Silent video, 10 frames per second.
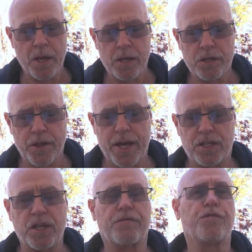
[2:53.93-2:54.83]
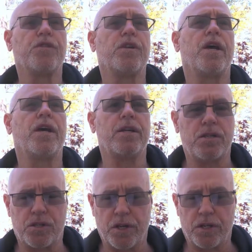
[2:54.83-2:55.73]
So that's it for the
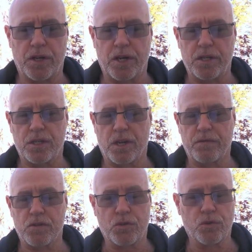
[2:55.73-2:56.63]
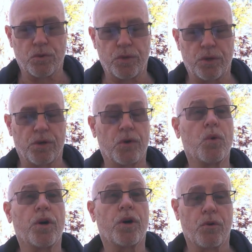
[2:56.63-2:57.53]
86-87 school year, and
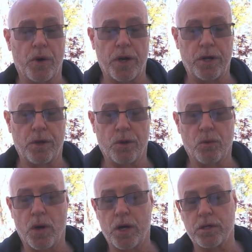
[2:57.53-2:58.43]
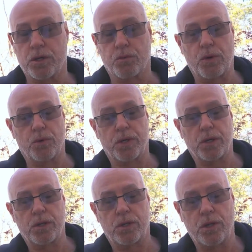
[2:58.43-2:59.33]
what a great year it was. We will
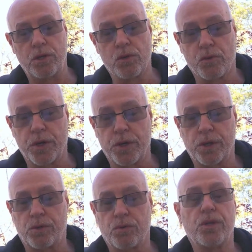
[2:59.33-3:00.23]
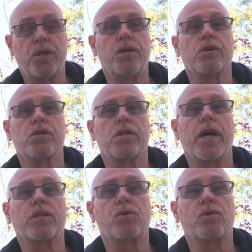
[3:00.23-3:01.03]
continue reeling through the years next